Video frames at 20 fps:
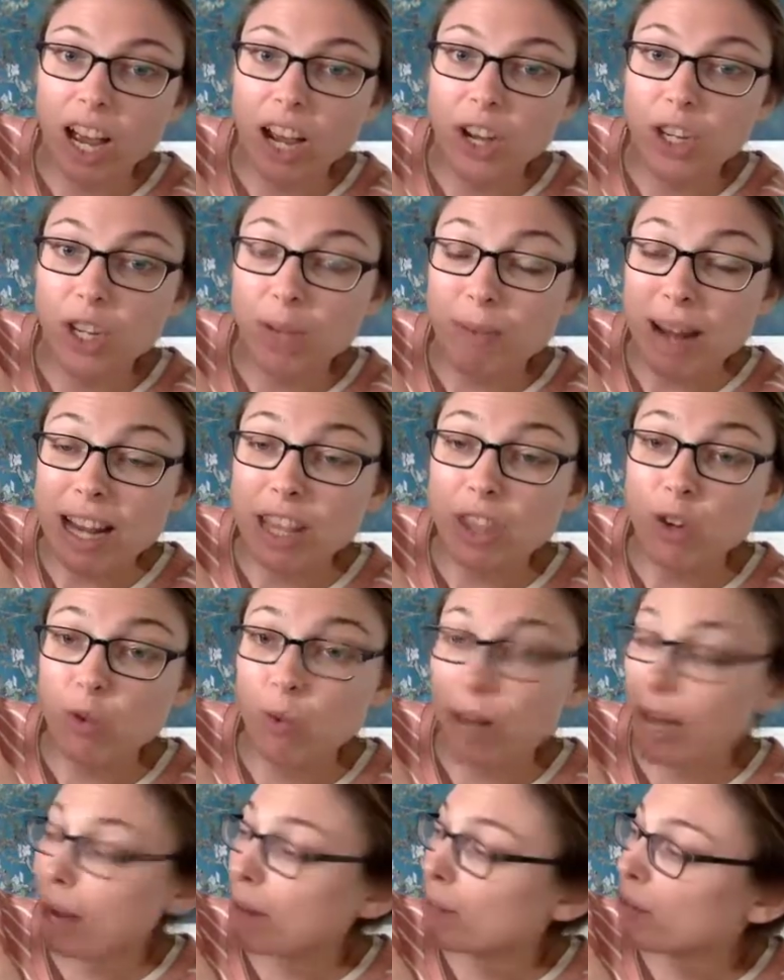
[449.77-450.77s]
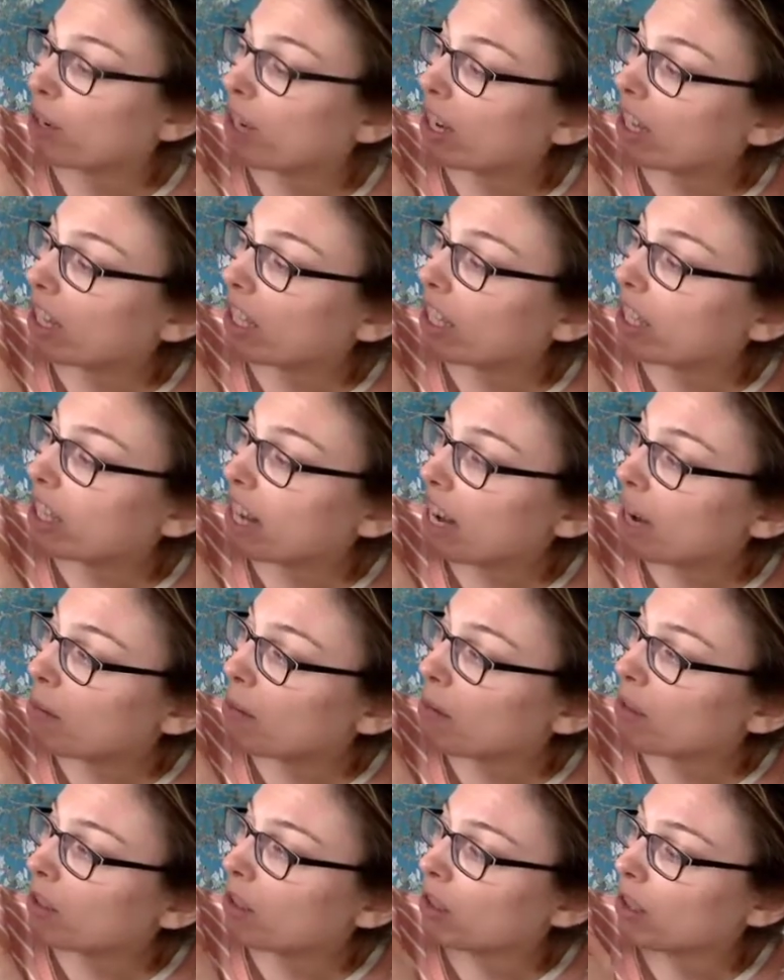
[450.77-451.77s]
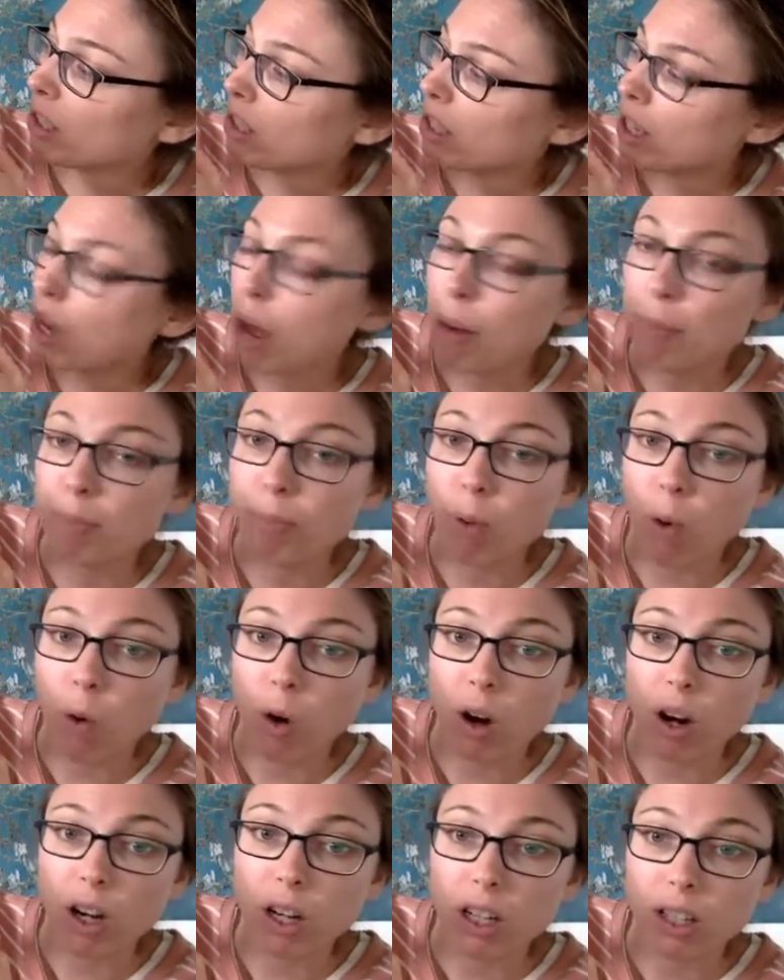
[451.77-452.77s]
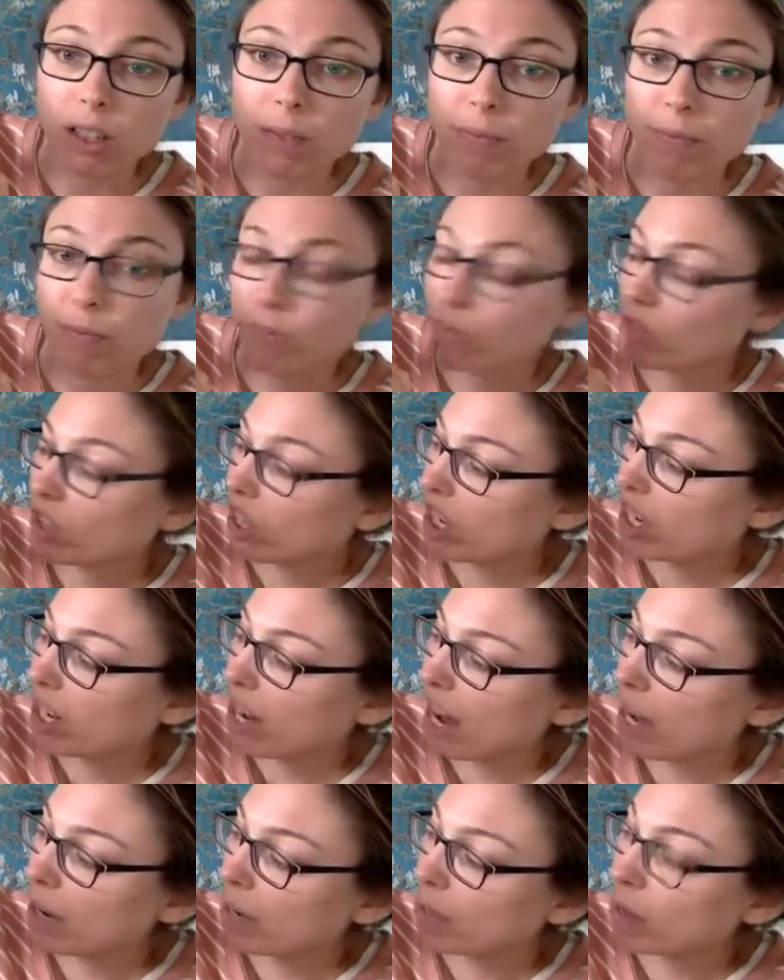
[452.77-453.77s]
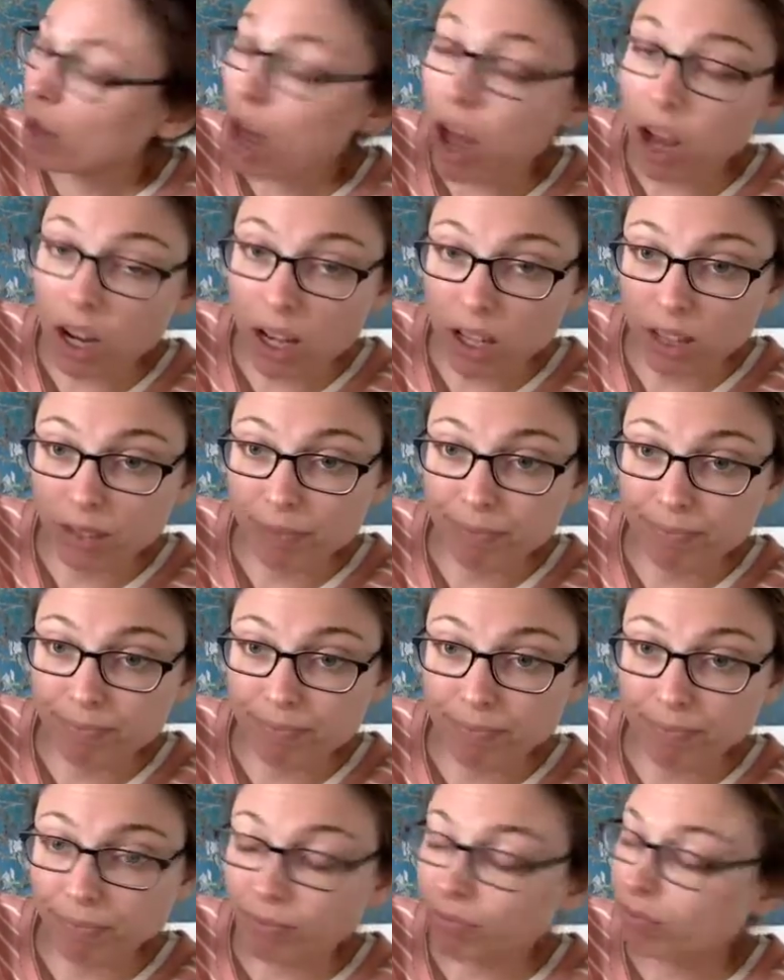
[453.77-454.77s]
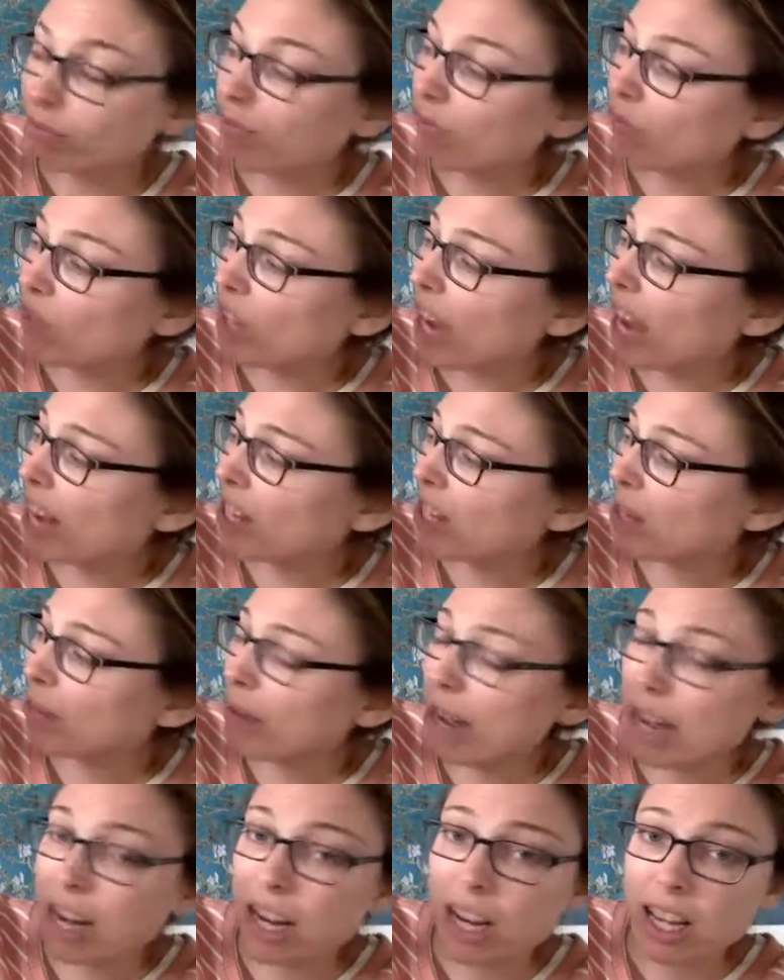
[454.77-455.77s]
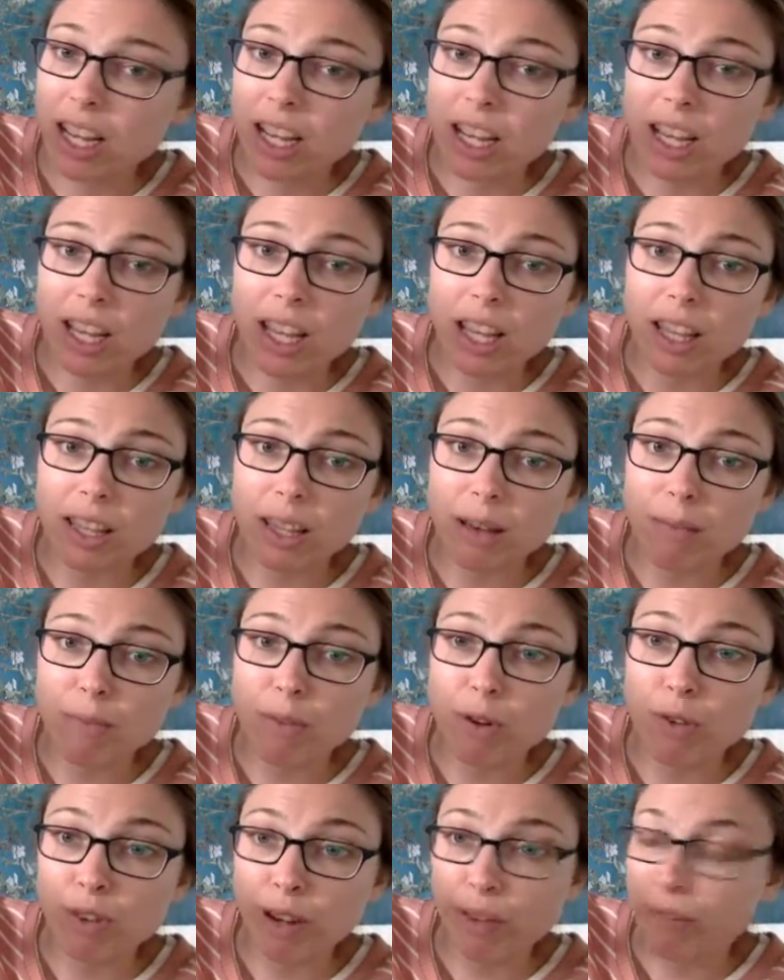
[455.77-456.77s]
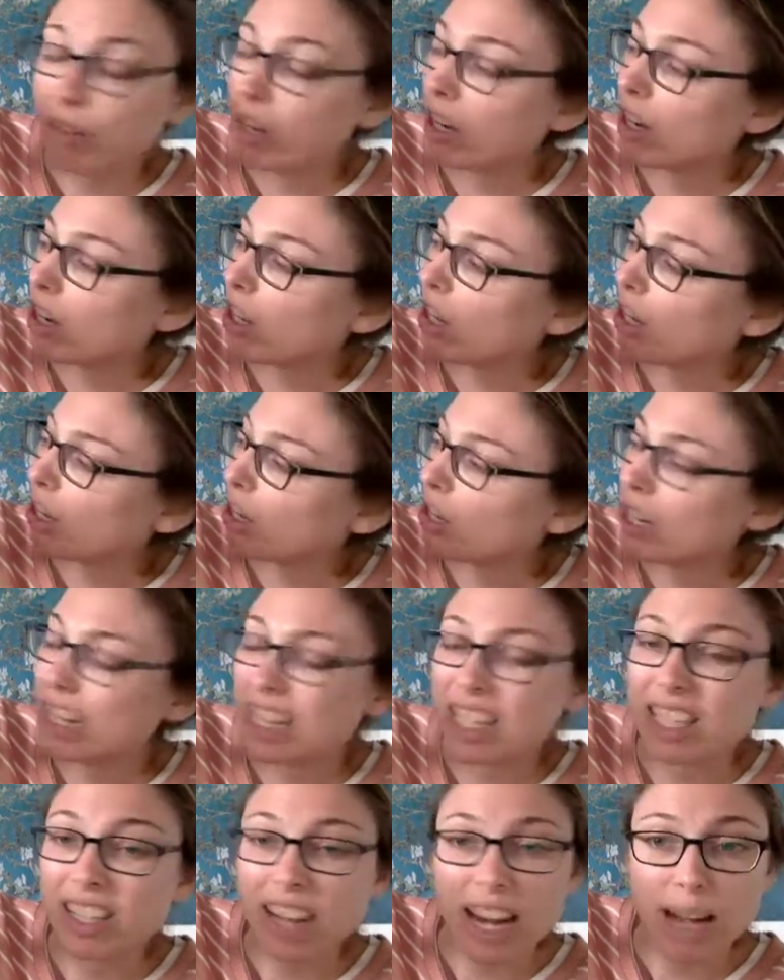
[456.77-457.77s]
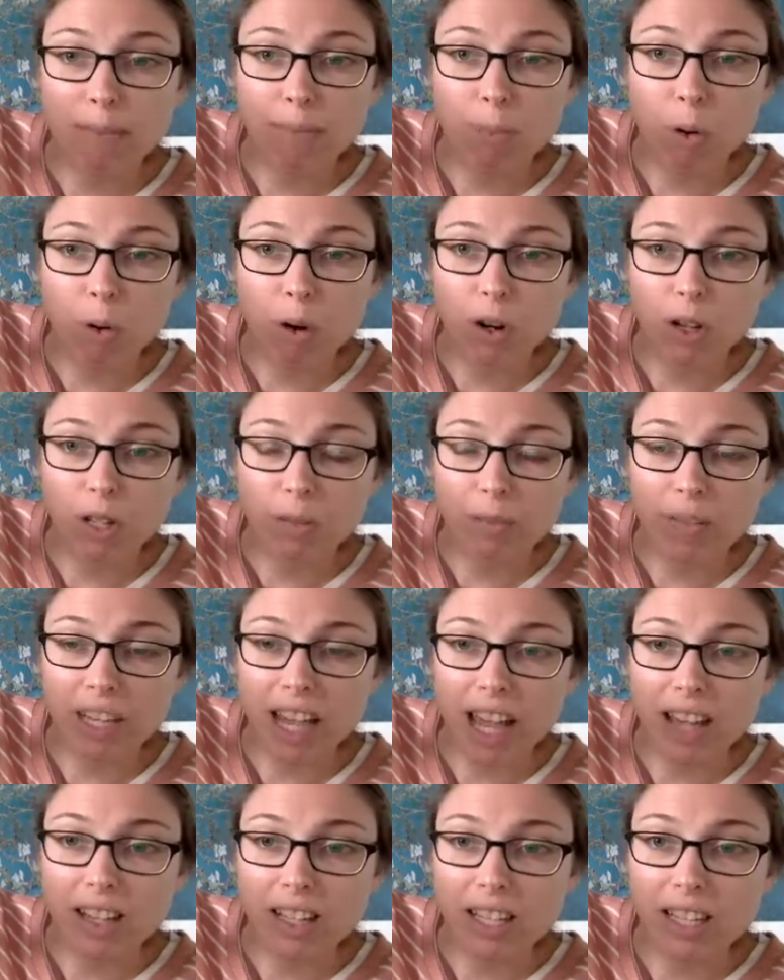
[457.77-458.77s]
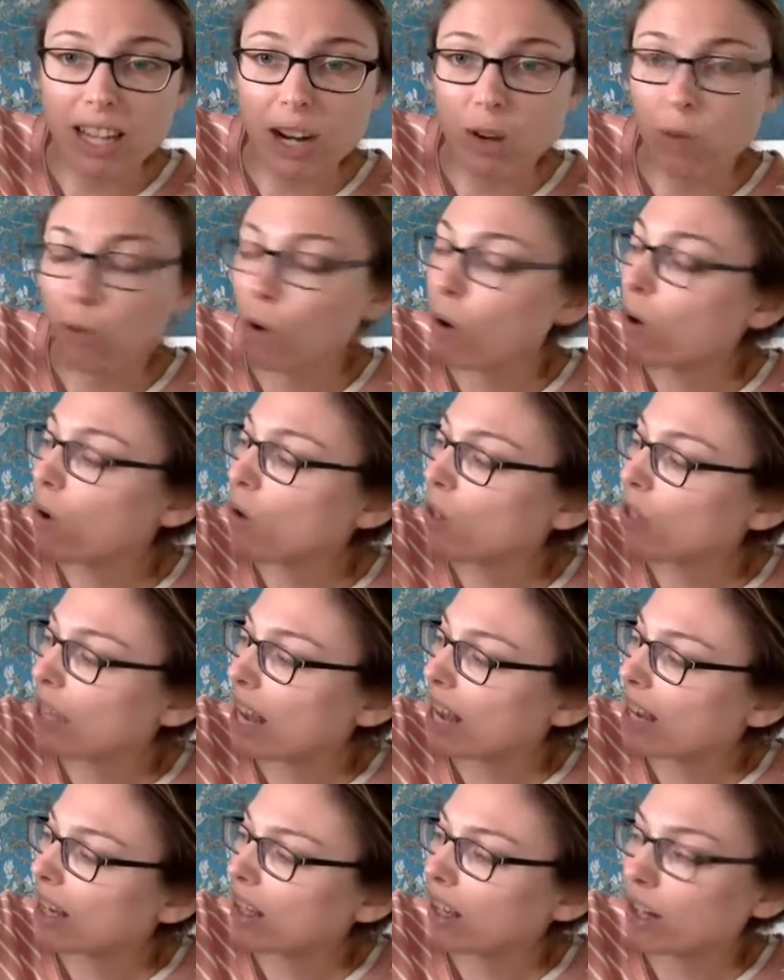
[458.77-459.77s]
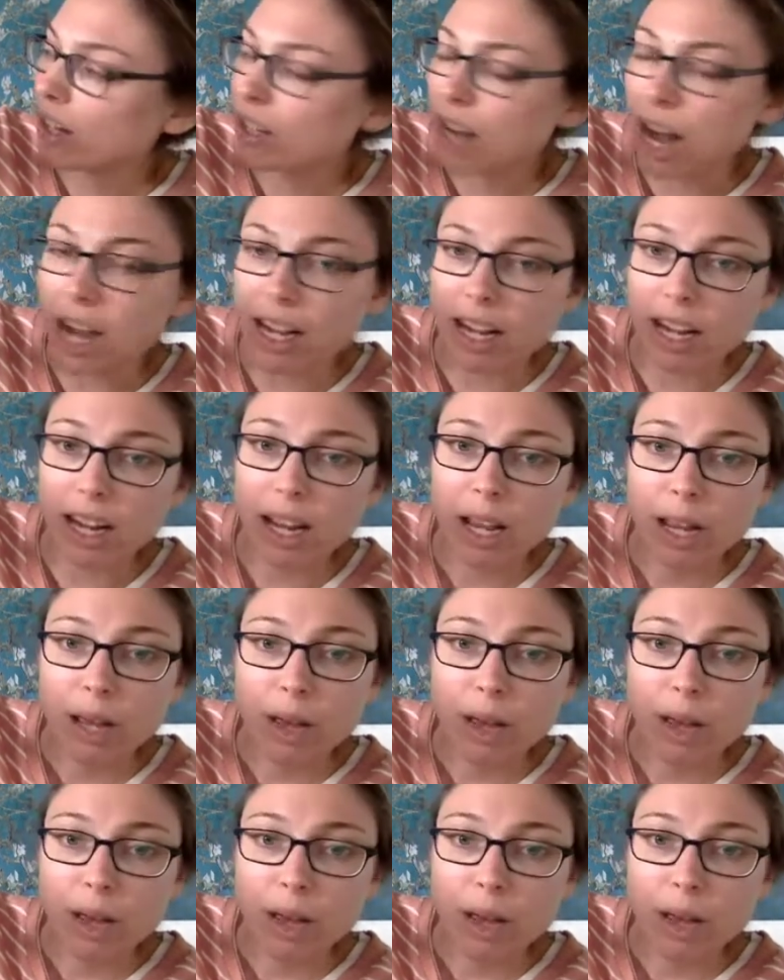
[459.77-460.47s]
to make the ramp, you're going to need the table, a board, and a block. And to make the moving vehicle, you need a skateboard or something else that rolls, and a little tiny